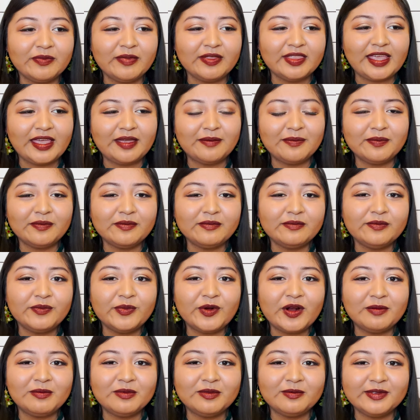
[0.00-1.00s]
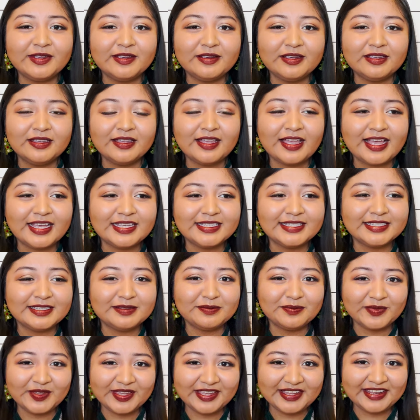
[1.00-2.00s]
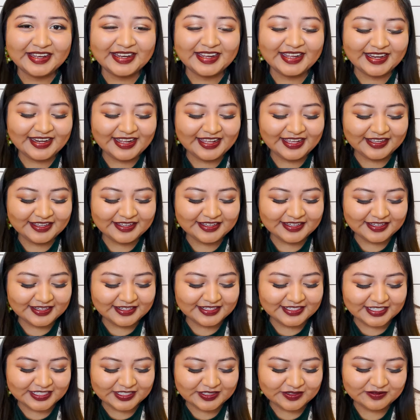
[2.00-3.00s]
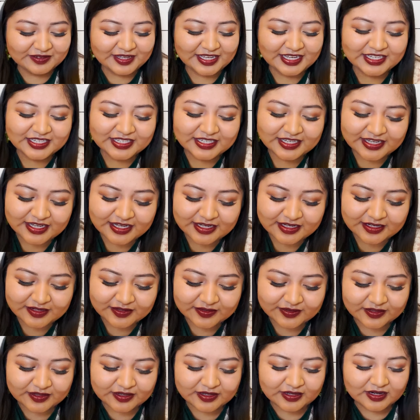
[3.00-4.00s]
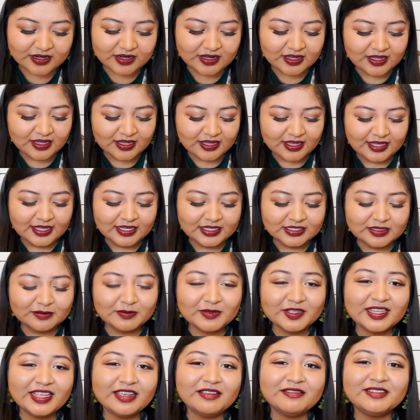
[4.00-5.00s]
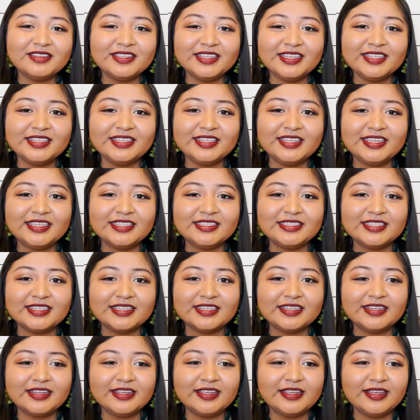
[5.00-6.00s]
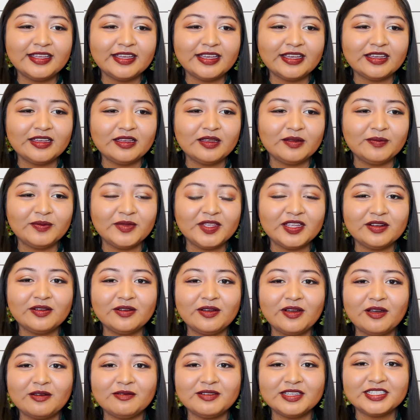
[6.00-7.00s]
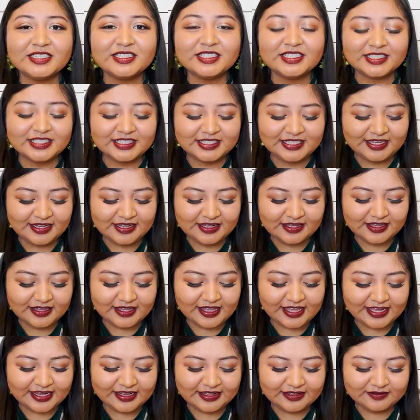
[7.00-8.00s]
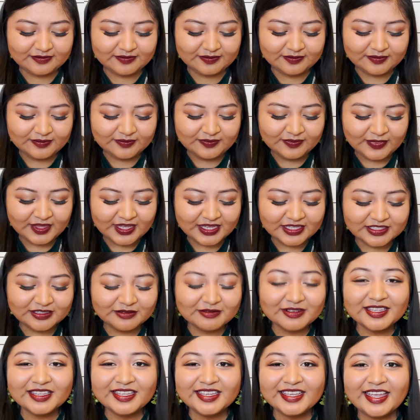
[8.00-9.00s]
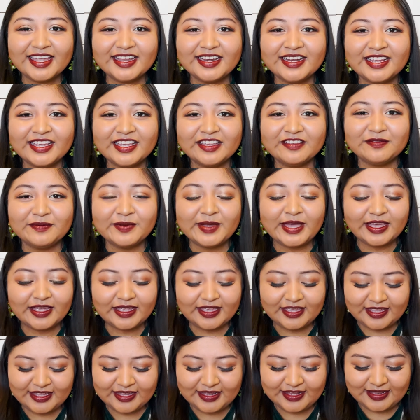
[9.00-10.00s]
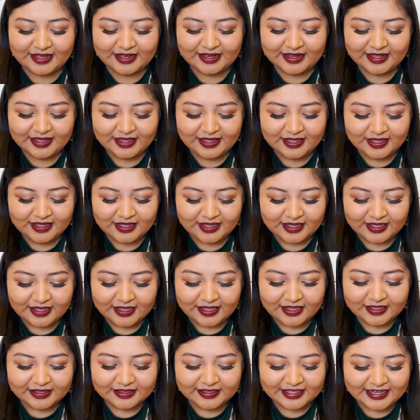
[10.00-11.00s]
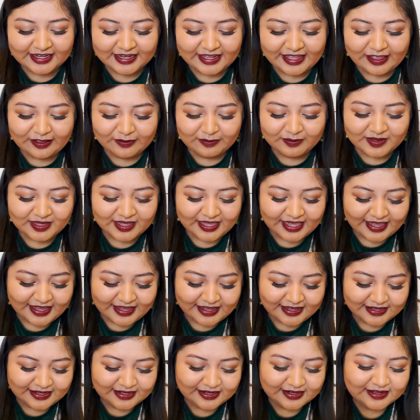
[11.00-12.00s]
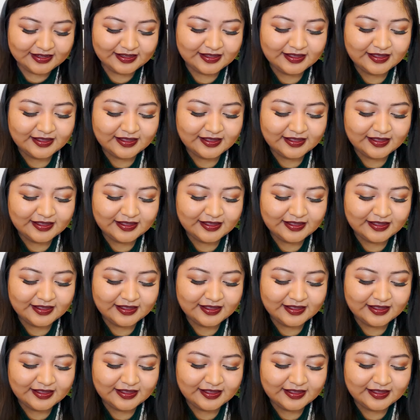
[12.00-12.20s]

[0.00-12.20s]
that probably hasn't been in a good situation or someone that really needs it. Um, you know, always just kind of do what you can to give back and lend a helping hand.